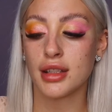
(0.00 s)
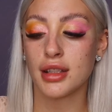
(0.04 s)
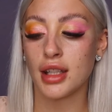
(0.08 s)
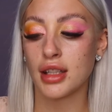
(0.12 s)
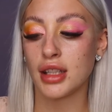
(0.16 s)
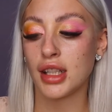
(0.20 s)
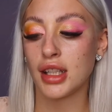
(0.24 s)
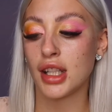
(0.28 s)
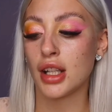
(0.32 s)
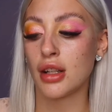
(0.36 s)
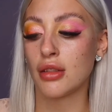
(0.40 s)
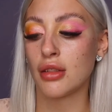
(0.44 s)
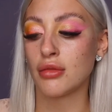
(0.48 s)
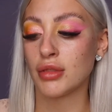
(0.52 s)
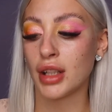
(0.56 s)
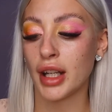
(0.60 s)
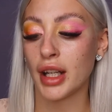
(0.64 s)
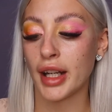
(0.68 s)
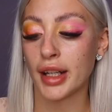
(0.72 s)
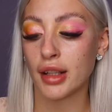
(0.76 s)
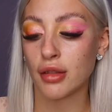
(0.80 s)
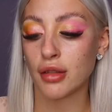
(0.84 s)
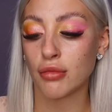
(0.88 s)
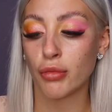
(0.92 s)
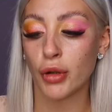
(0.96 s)
then you don't
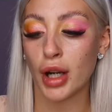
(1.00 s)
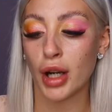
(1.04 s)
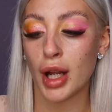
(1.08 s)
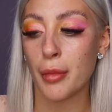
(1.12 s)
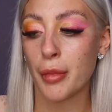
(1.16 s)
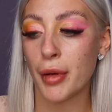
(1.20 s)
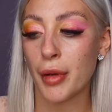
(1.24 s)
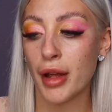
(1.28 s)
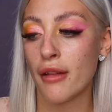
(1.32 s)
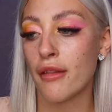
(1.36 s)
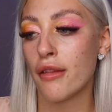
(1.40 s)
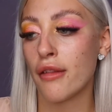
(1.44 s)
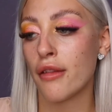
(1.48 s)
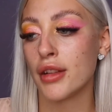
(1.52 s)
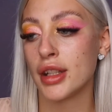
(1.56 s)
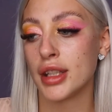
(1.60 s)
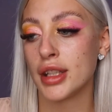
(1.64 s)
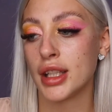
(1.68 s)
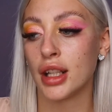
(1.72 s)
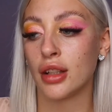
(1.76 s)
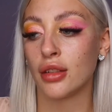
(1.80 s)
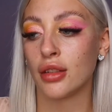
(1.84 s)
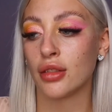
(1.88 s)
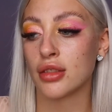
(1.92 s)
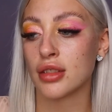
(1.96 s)
like rip every
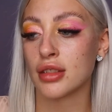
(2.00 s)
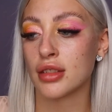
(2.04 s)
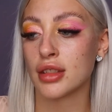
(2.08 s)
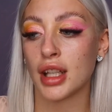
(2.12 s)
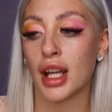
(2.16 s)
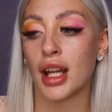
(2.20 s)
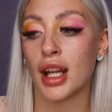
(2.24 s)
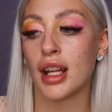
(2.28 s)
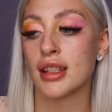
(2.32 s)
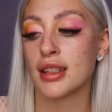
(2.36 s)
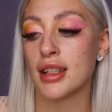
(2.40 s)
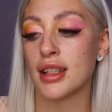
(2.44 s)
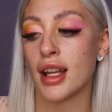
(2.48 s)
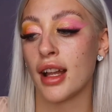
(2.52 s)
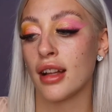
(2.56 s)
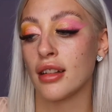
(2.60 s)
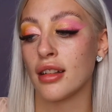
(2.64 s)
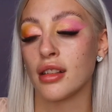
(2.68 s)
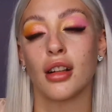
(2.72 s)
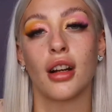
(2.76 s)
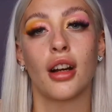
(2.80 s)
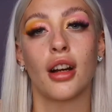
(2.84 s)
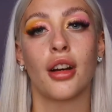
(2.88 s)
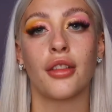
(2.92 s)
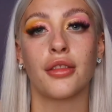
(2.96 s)
single skin cell
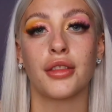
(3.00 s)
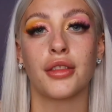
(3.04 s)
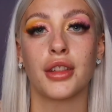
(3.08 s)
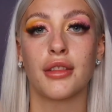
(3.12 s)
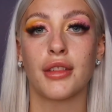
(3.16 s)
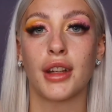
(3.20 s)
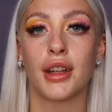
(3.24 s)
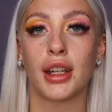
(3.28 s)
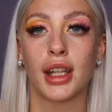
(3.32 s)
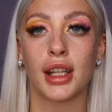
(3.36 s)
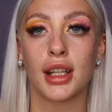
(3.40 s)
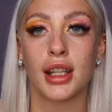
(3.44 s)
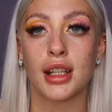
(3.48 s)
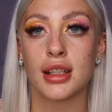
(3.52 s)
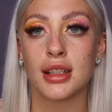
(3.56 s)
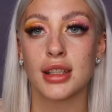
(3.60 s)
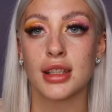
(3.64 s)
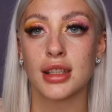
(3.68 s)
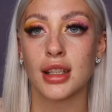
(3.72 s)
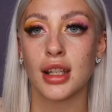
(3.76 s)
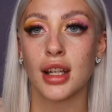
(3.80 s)
off your face